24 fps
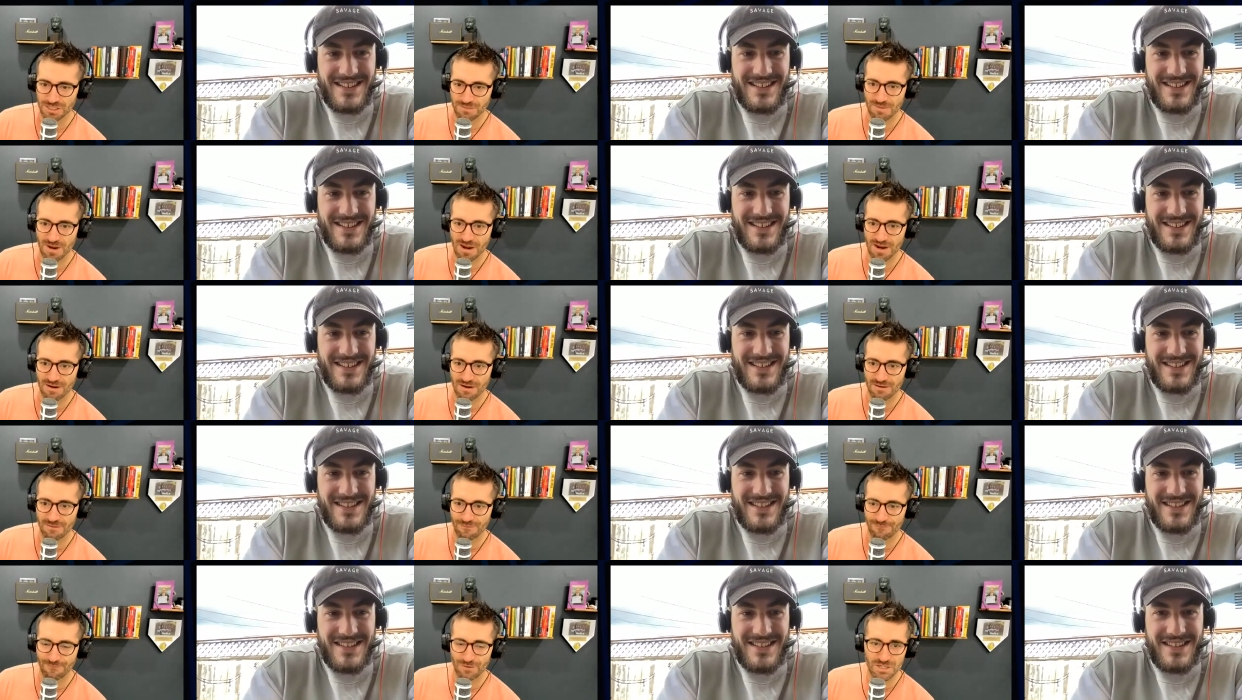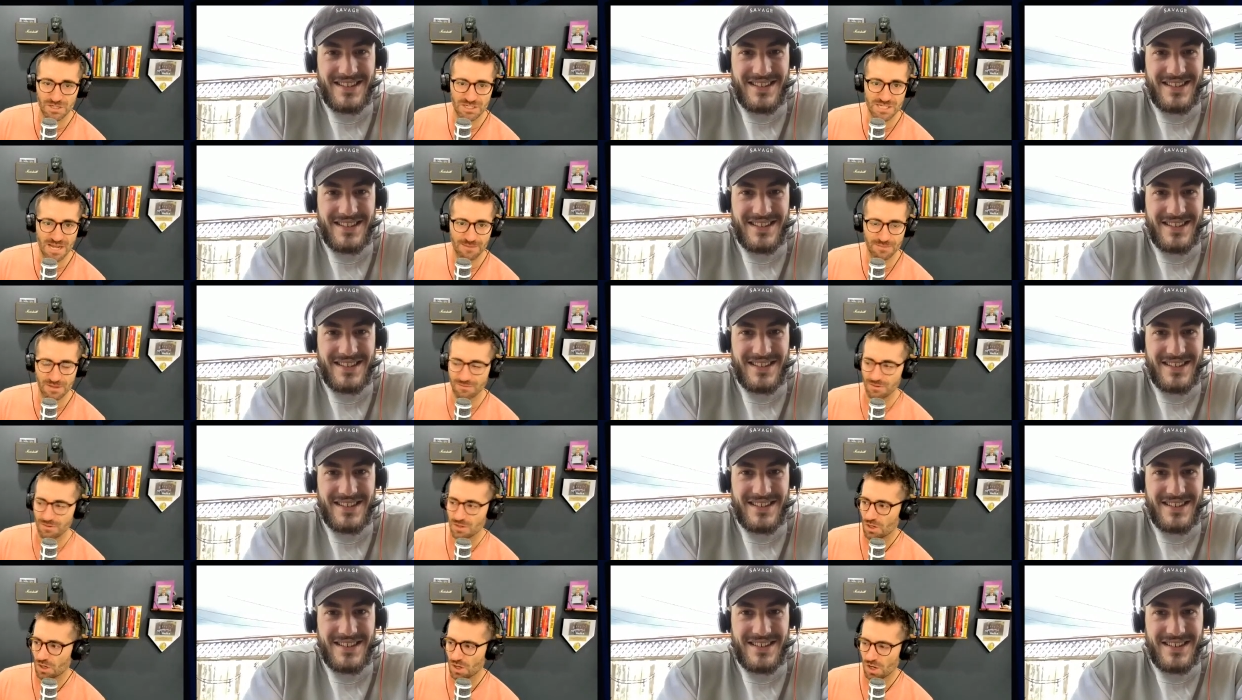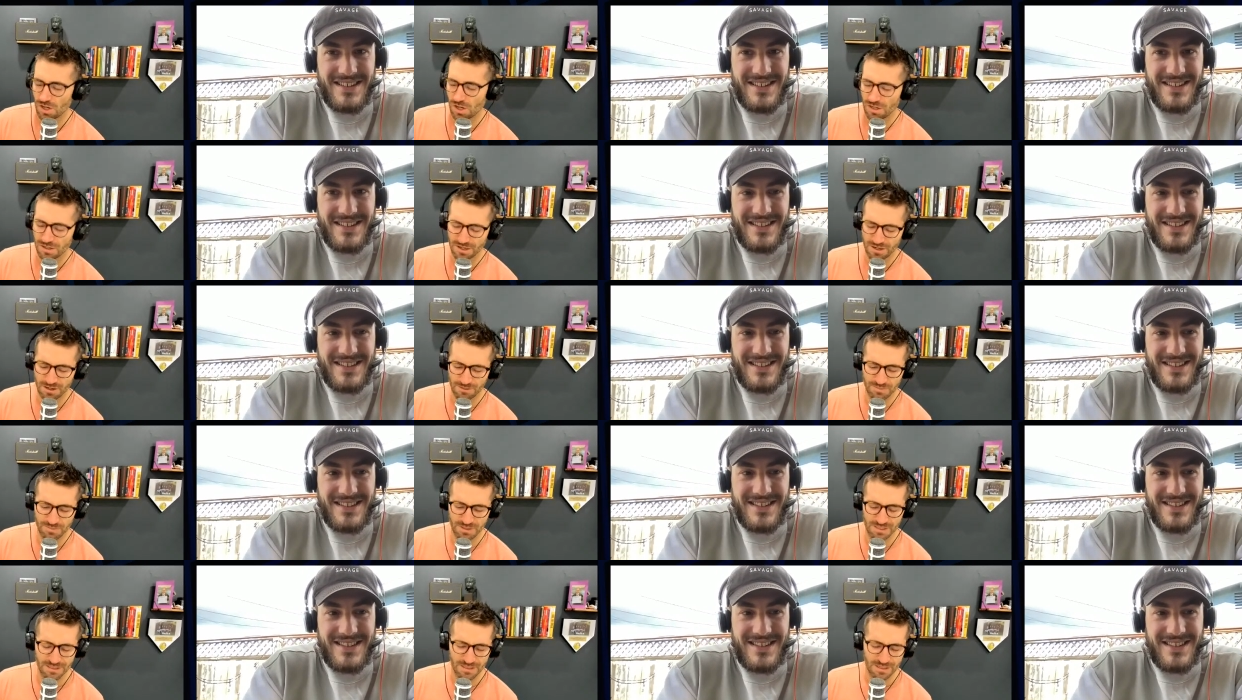Speaker 1: my first time giving you a call
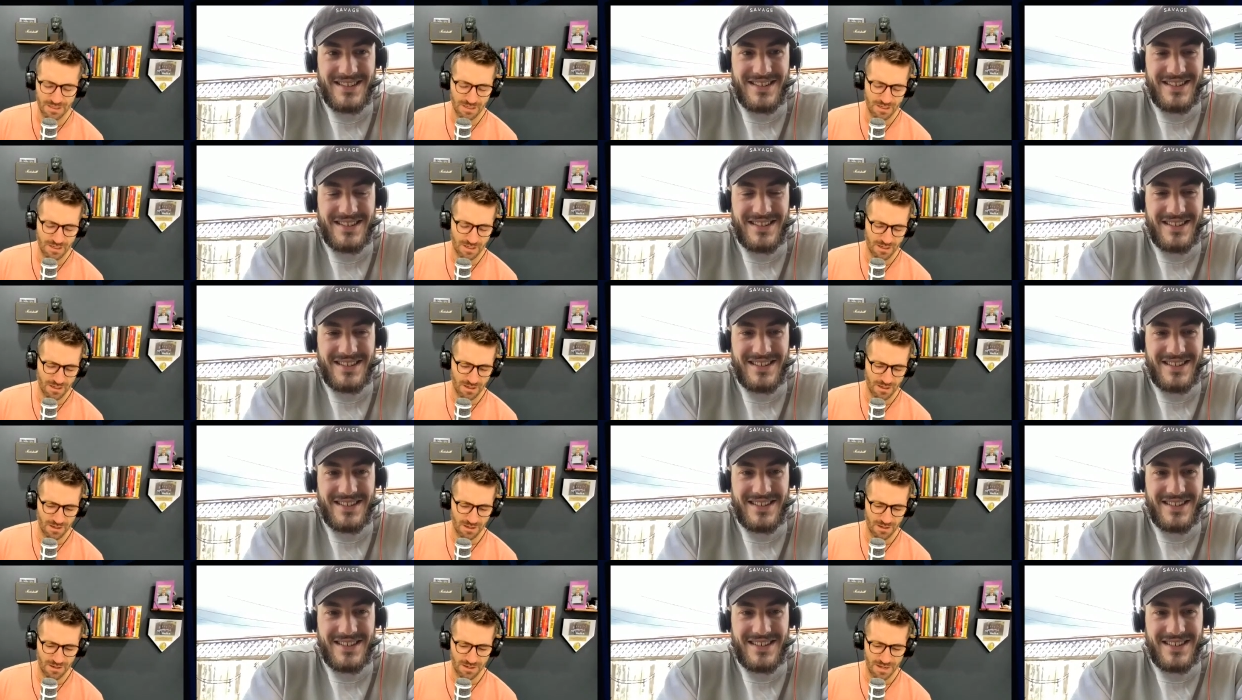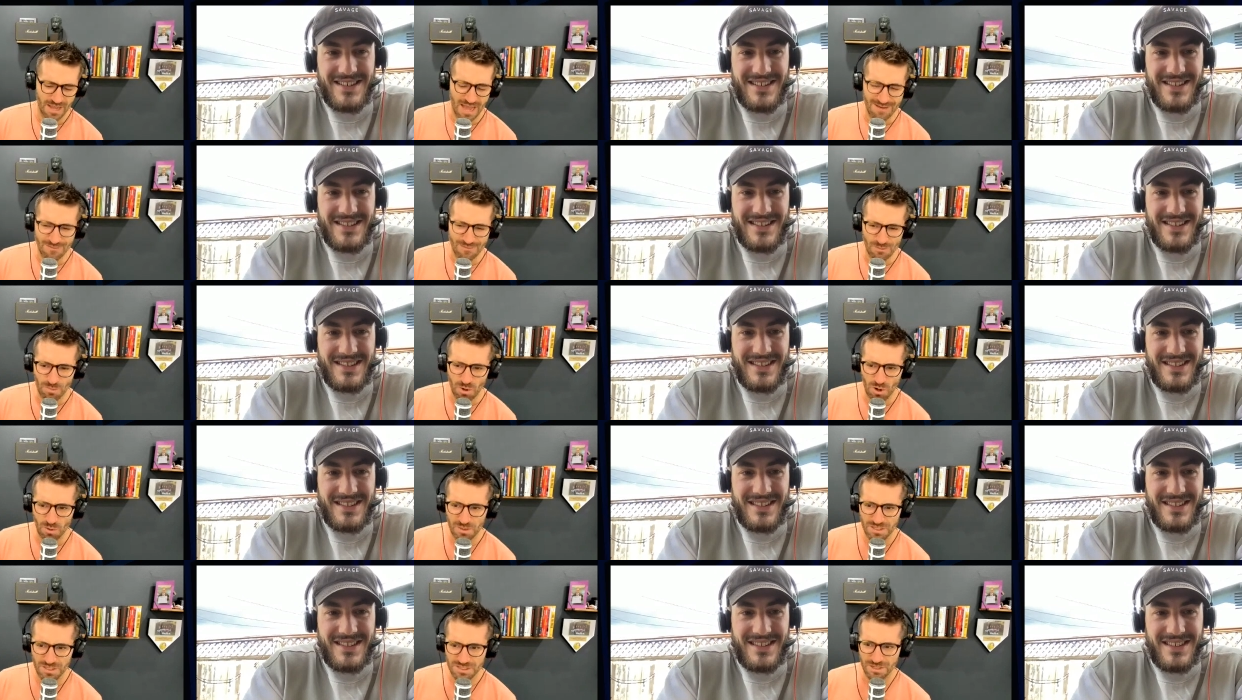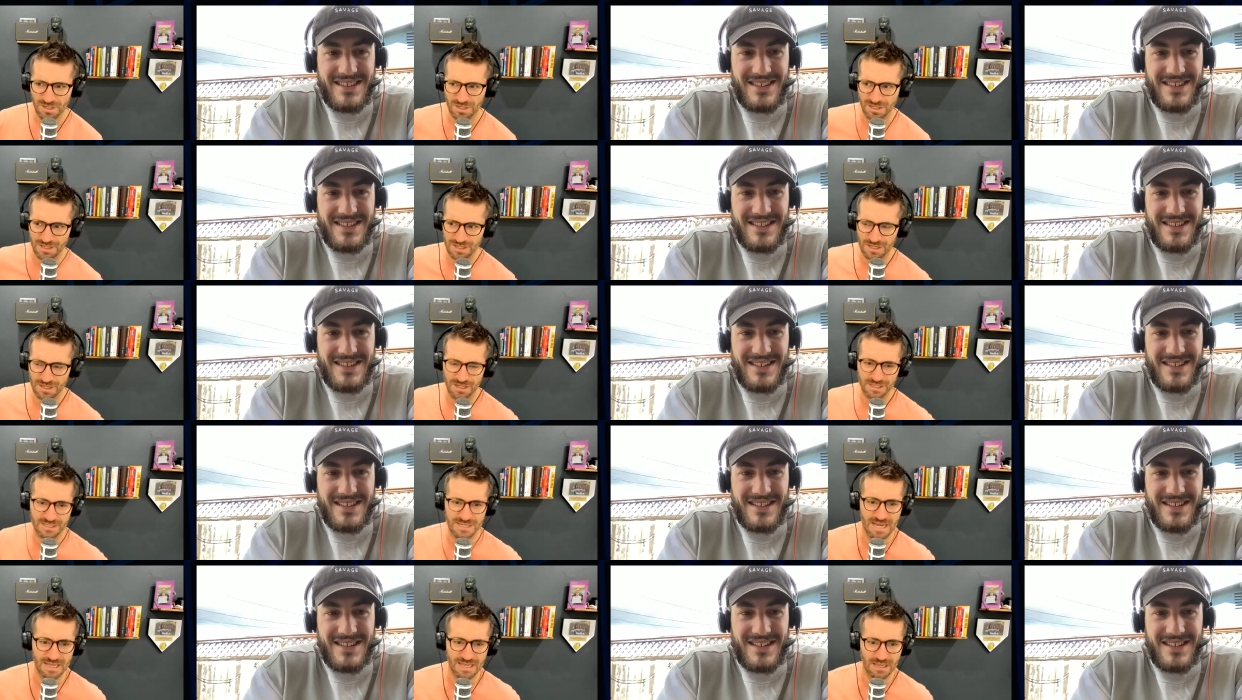here, but do you have a moment so I can tell
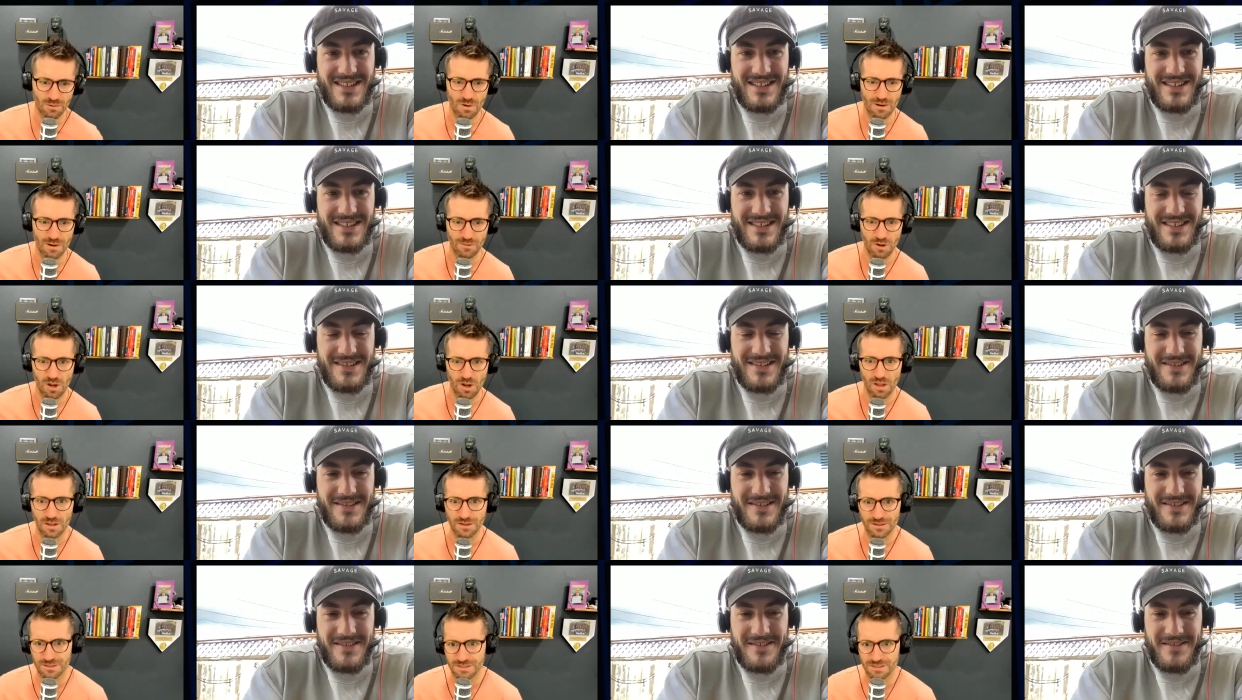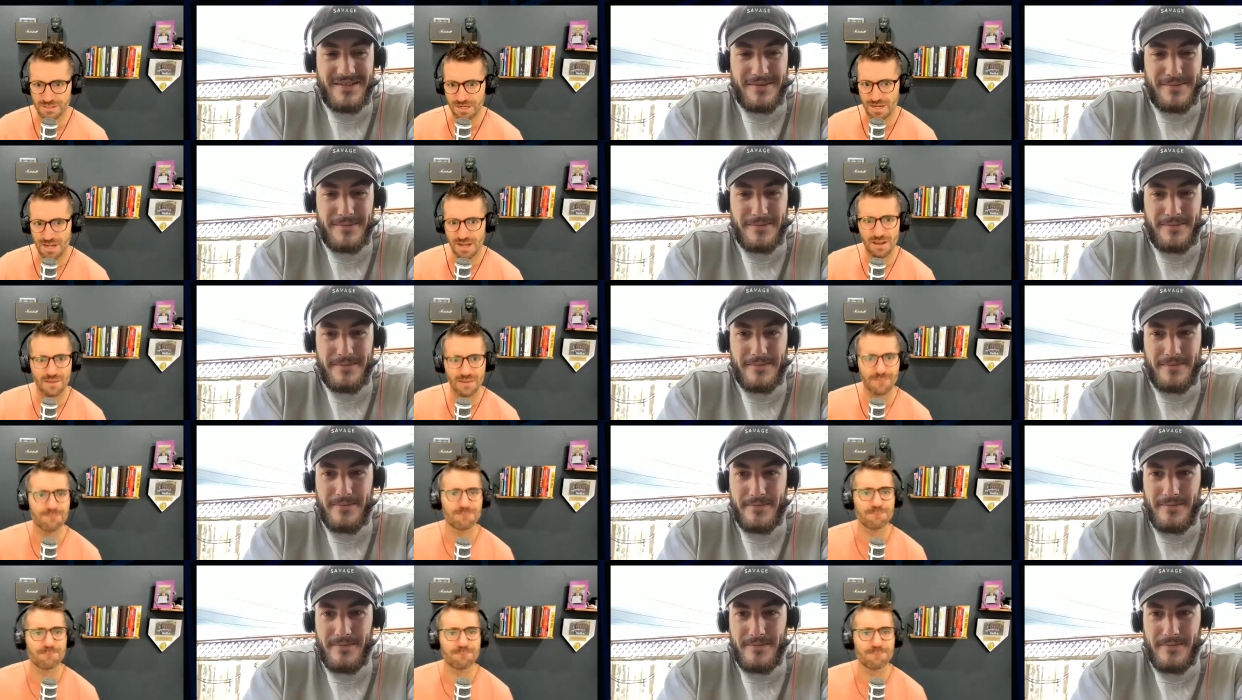you exactly why I'm calling you today?